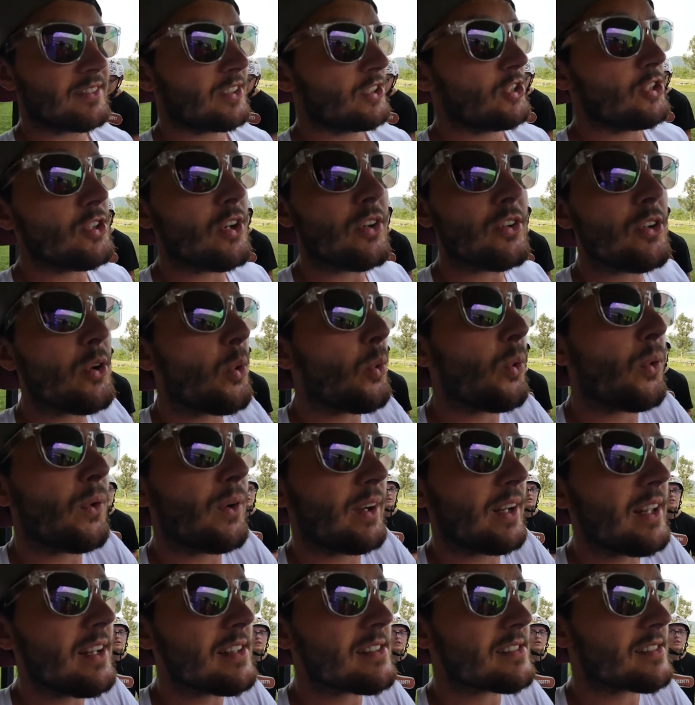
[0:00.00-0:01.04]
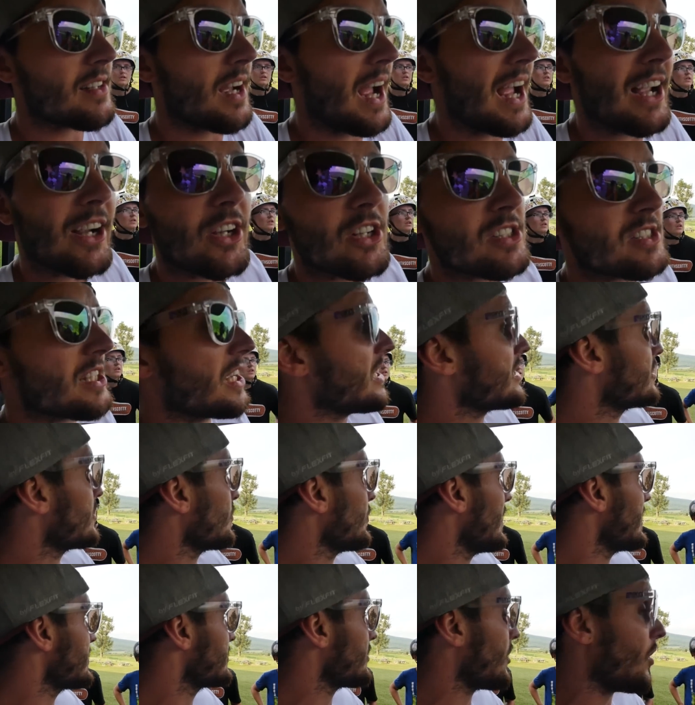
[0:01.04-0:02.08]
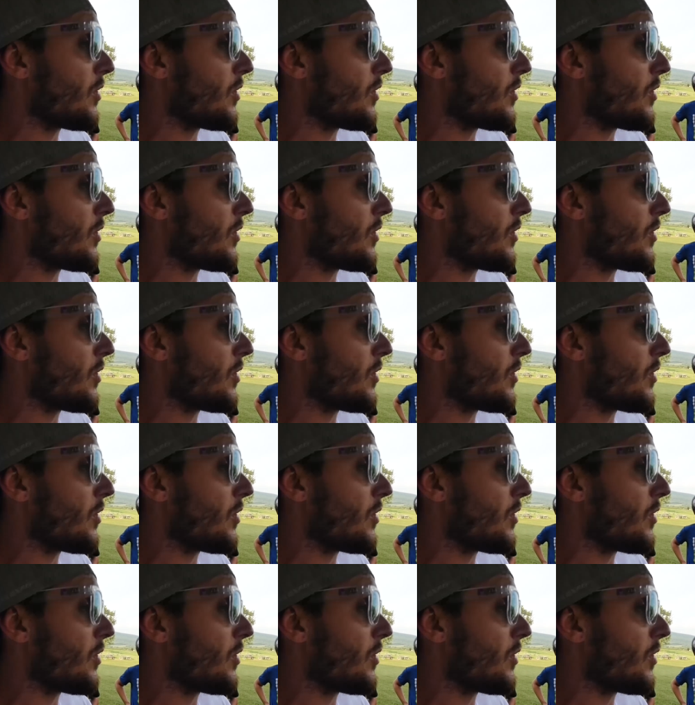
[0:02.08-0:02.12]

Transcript: You don't know where it is. I could say it's a race to